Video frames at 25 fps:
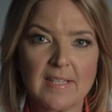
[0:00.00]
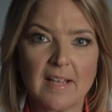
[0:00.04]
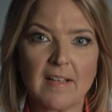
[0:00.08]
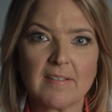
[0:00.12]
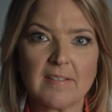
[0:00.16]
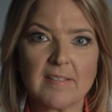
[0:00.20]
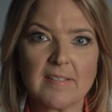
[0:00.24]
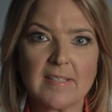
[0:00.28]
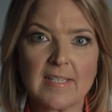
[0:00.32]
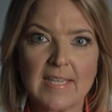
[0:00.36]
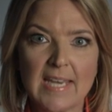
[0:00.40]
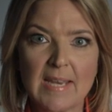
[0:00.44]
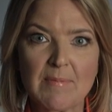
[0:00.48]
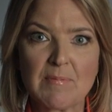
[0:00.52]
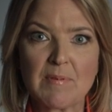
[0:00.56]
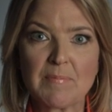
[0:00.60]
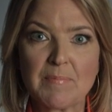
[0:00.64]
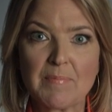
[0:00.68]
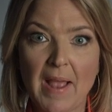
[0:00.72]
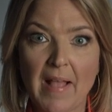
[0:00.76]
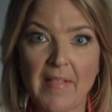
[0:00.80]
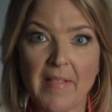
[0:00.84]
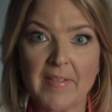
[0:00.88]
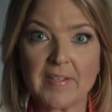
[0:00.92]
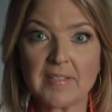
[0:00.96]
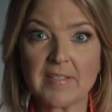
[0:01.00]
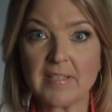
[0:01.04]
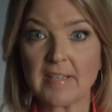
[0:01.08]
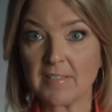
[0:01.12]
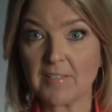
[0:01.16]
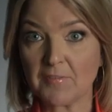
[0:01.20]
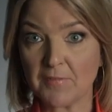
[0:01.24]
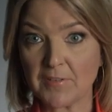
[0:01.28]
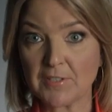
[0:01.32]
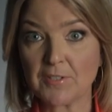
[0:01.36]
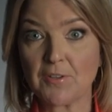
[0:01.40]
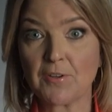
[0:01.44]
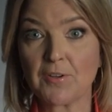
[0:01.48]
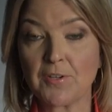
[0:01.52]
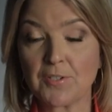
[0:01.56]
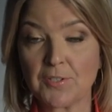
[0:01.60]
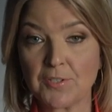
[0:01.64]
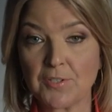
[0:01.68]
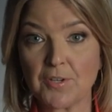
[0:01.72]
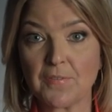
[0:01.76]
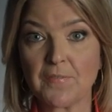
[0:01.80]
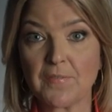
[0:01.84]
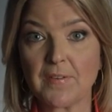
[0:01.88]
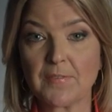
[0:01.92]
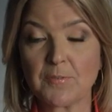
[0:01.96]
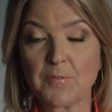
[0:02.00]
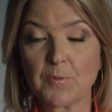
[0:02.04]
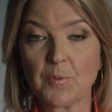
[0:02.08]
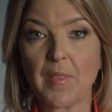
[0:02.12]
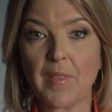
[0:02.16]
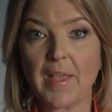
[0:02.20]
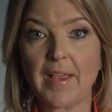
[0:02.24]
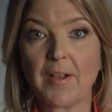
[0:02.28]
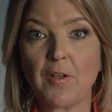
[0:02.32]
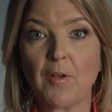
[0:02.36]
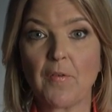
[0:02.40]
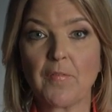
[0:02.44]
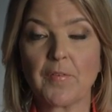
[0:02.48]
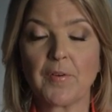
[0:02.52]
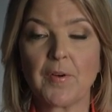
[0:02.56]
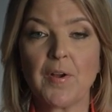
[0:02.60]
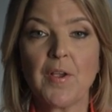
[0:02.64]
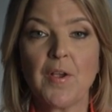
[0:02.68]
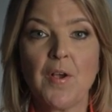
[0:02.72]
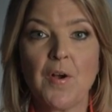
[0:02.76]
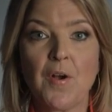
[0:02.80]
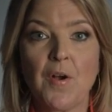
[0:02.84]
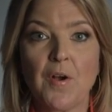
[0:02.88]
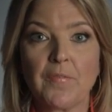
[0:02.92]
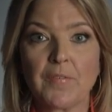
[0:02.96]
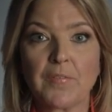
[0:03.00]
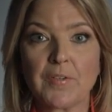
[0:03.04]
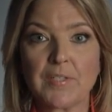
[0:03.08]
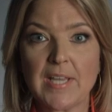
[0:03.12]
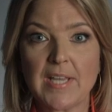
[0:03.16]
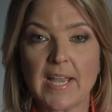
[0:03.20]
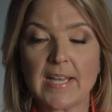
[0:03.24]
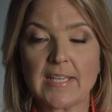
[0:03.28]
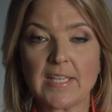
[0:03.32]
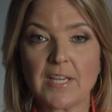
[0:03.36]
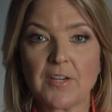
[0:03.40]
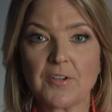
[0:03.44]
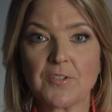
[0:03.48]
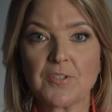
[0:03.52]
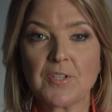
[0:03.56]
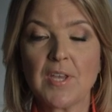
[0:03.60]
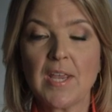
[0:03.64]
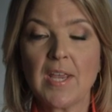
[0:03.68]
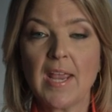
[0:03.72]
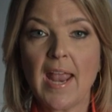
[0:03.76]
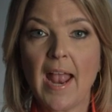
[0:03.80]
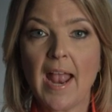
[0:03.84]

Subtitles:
else to keep it balanced, as fiscal conservatives would like over 10 years.